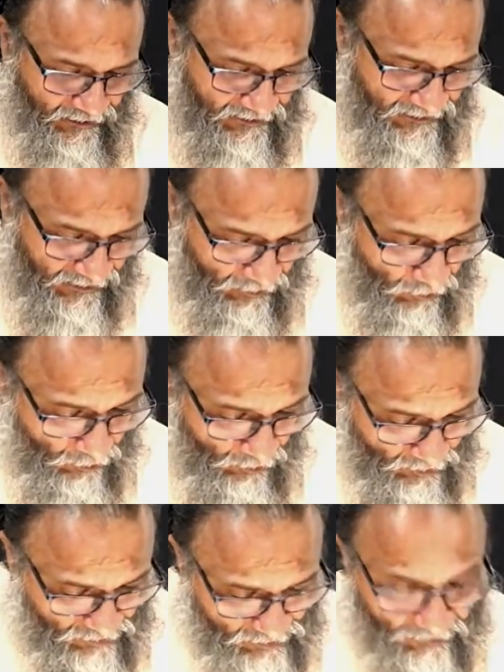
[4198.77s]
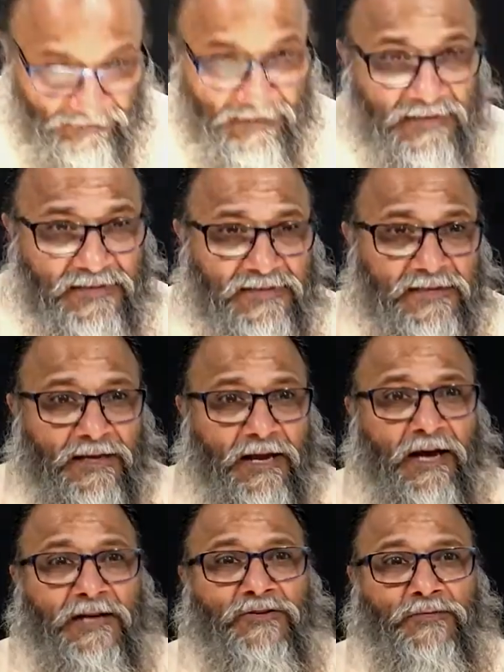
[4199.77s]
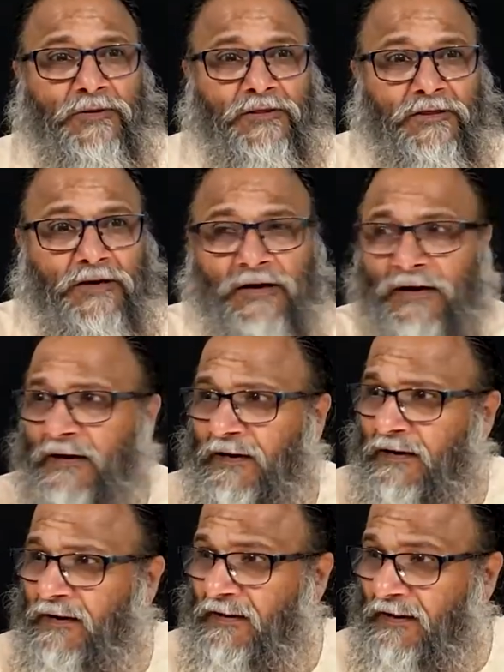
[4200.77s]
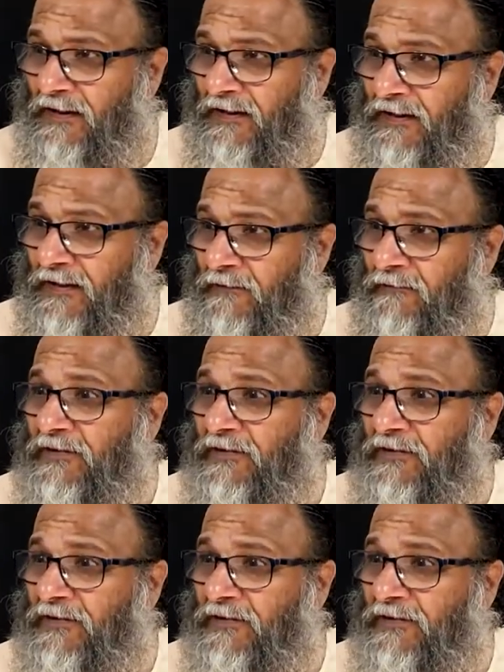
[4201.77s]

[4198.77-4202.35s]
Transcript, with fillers: is the cause of this Ashwatha tree,